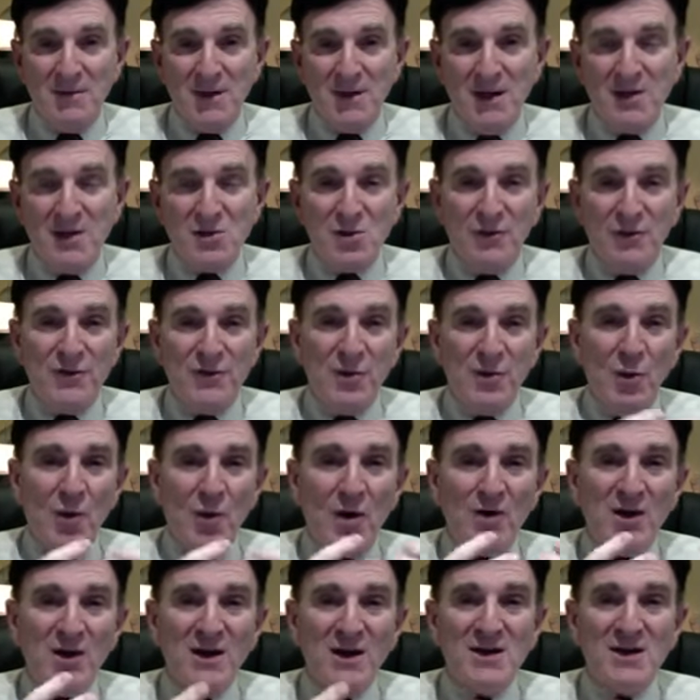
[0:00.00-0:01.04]
So if you're
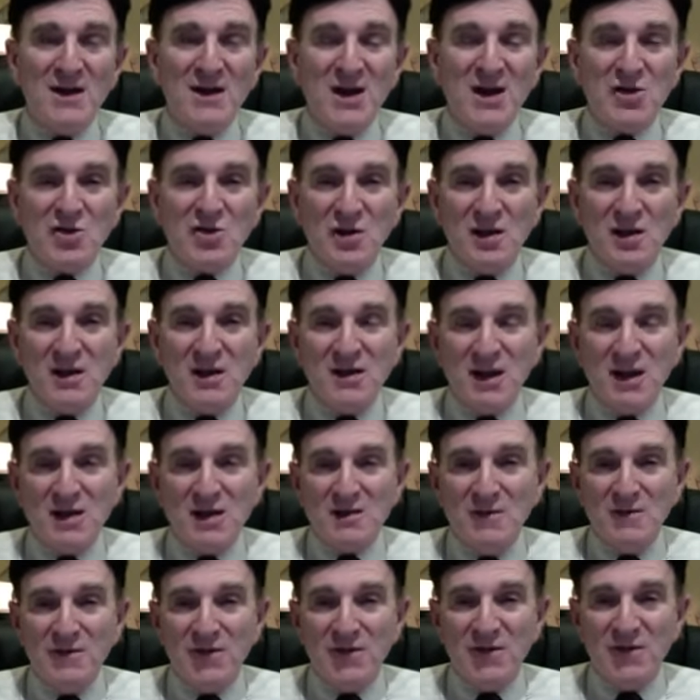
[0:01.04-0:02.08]
wearing a denture that
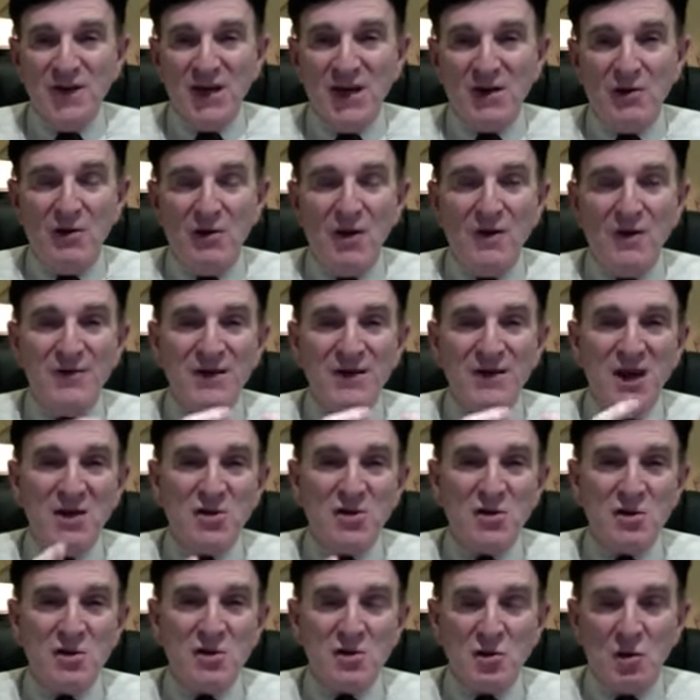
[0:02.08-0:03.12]
doesn't fit, or you have
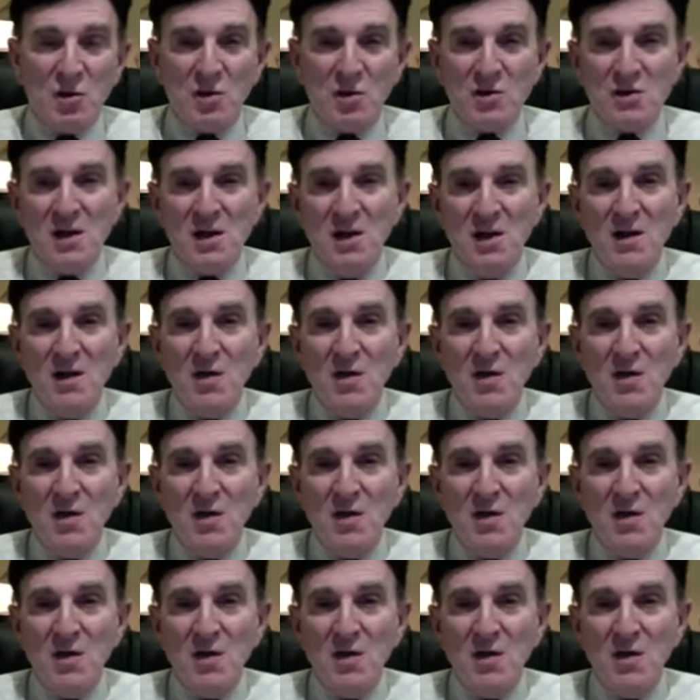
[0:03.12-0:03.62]
denture sores,